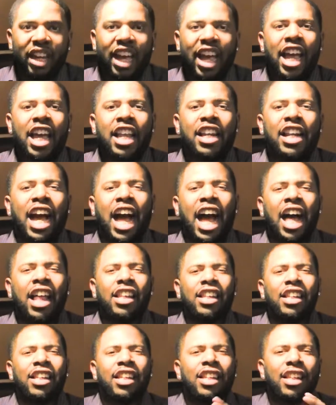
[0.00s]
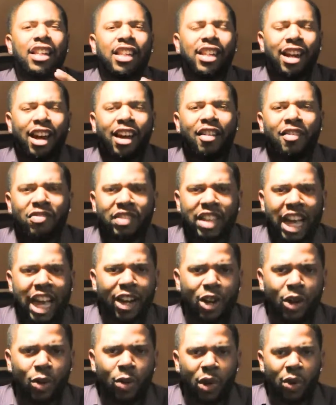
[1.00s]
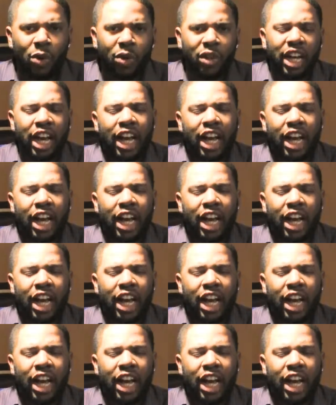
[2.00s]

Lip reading: And I love that quote.